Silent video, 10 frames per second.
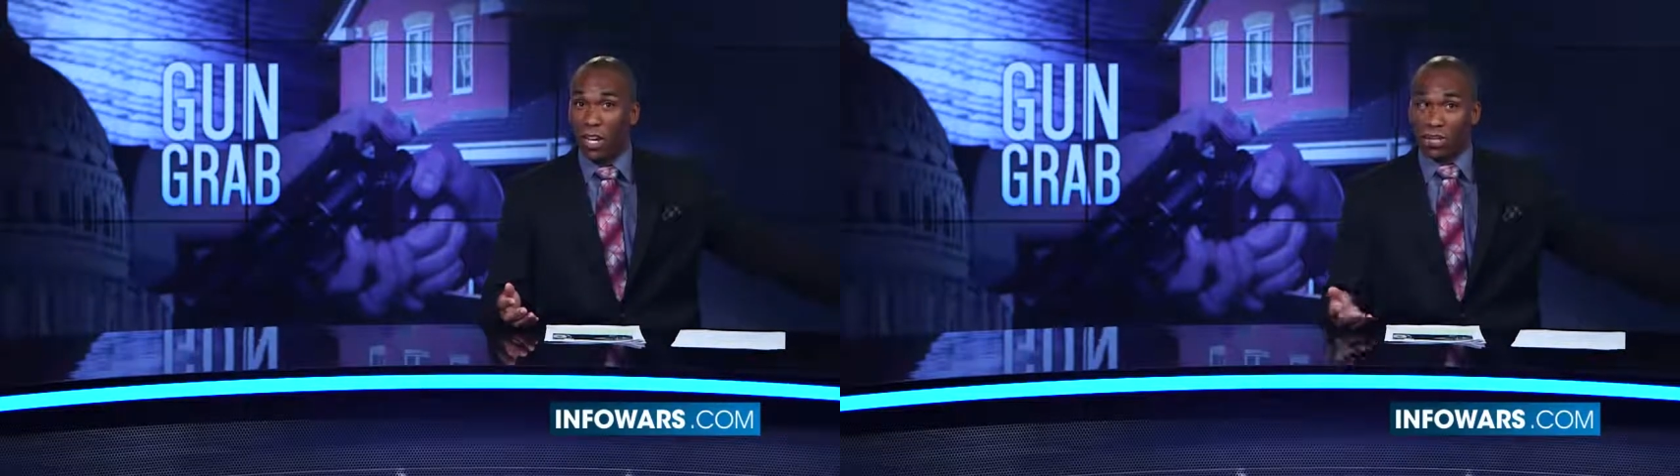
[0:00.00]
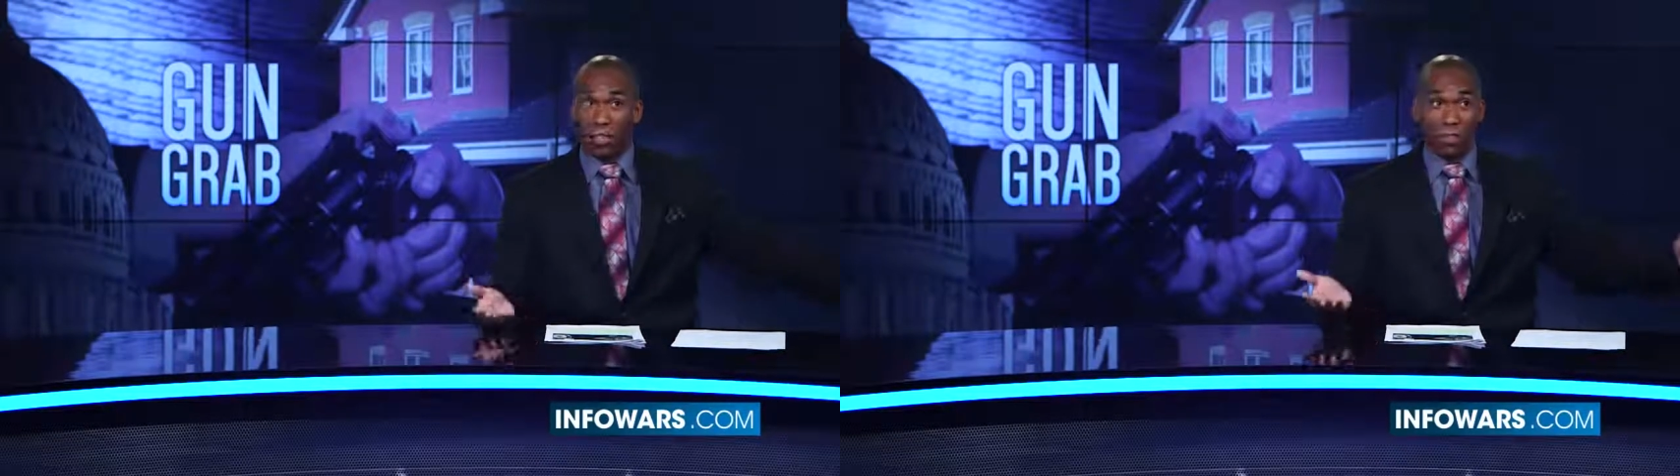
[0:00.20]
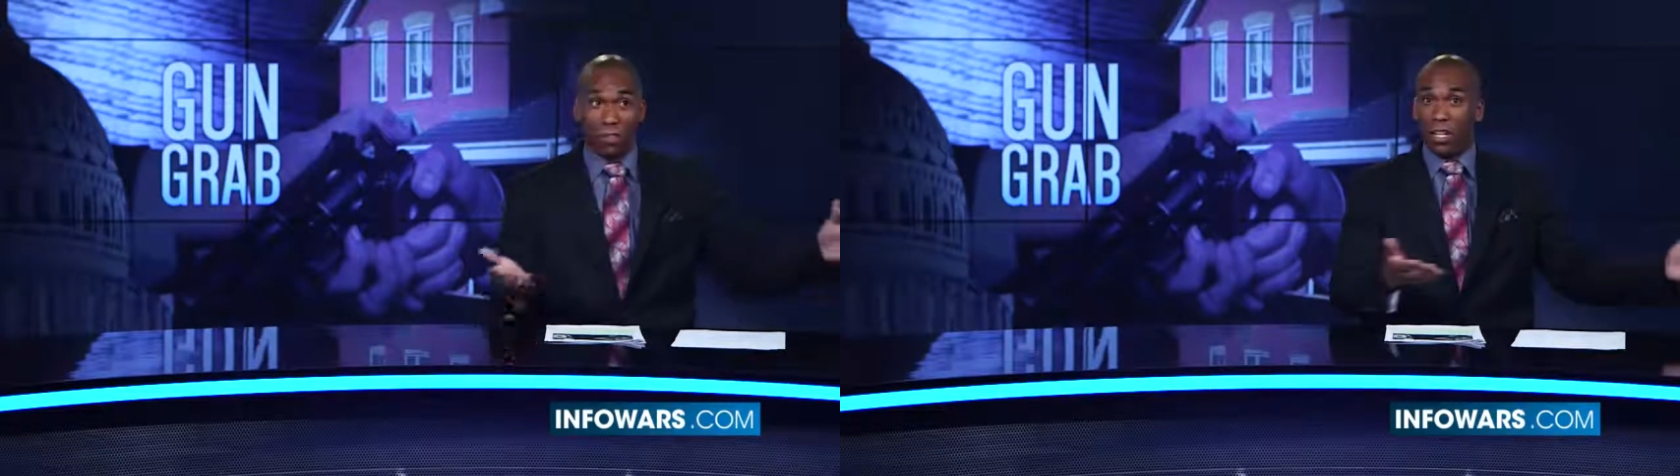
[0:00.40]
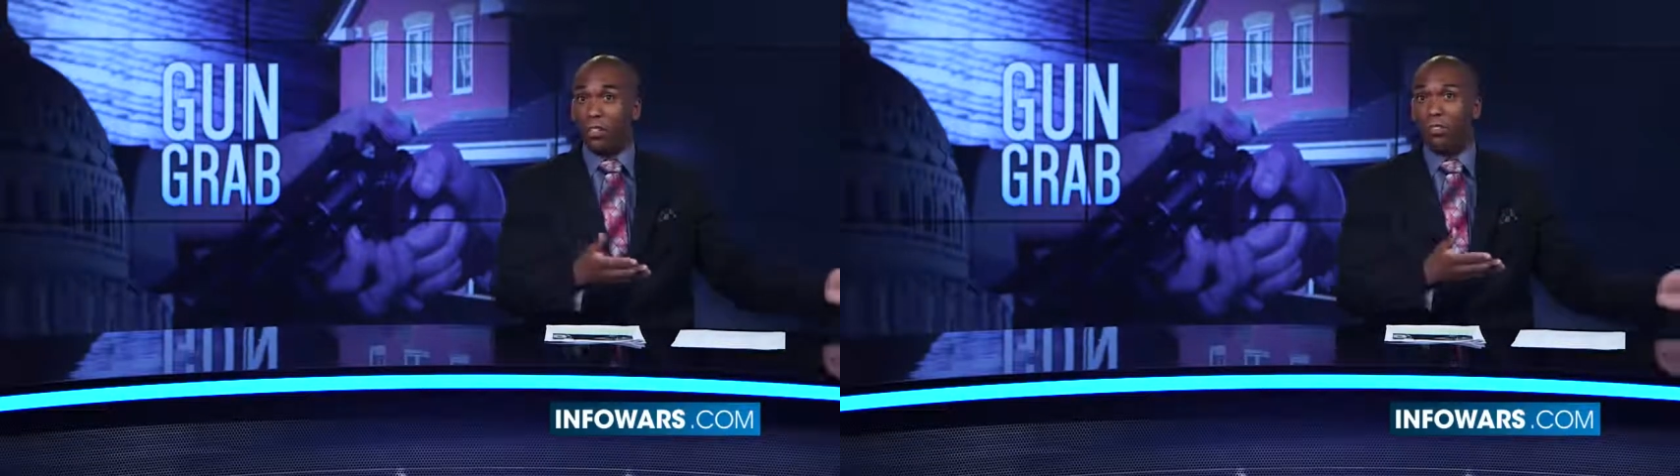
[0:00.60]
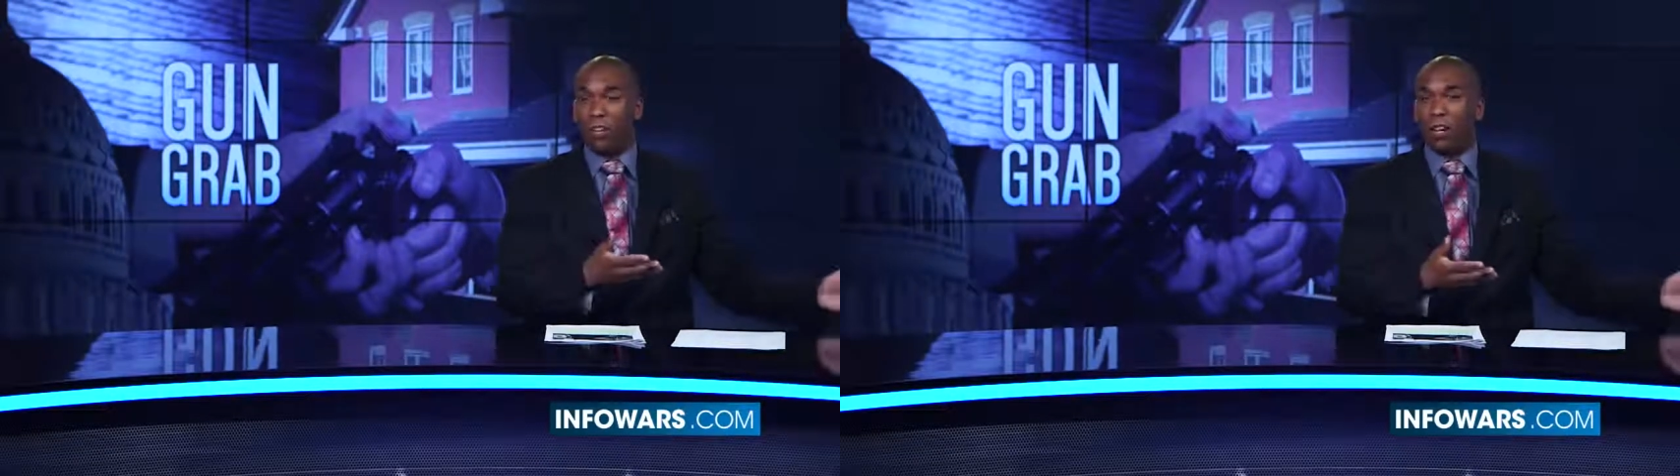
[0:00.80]
Texas, so
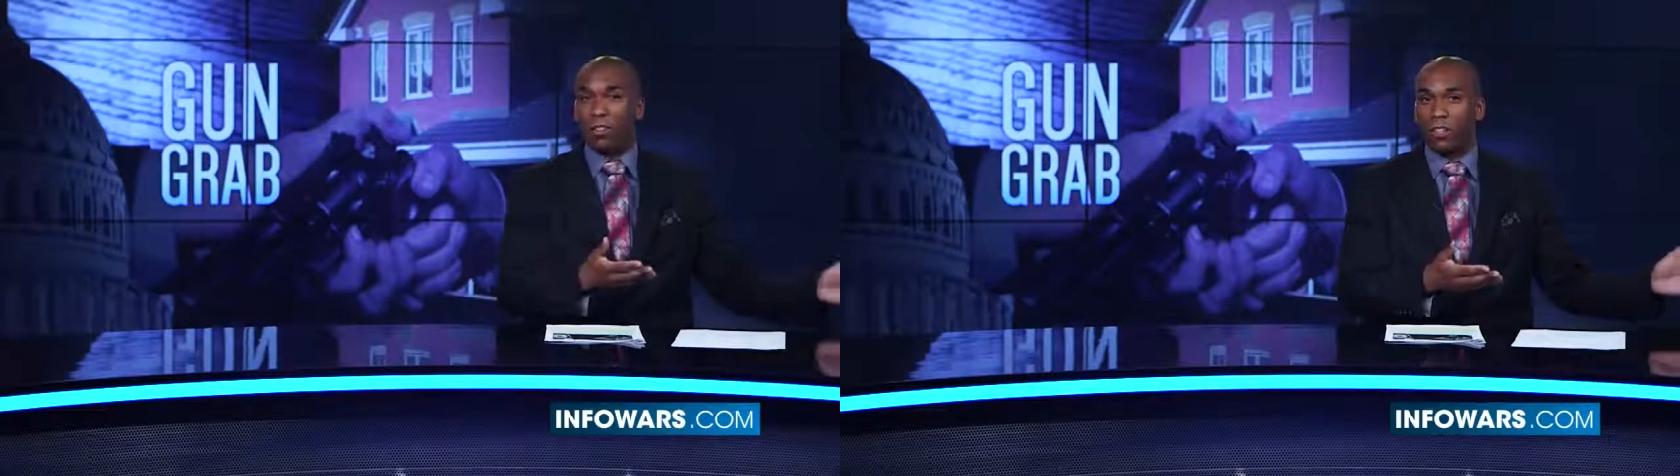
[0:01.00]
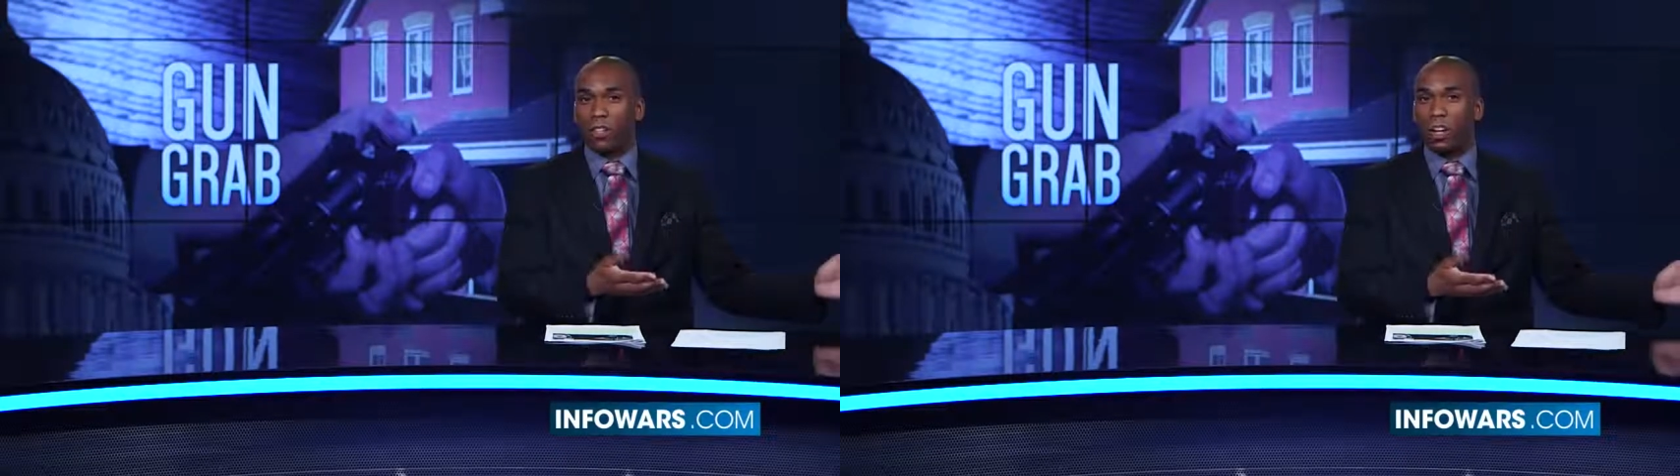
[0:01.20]
let's go talk to the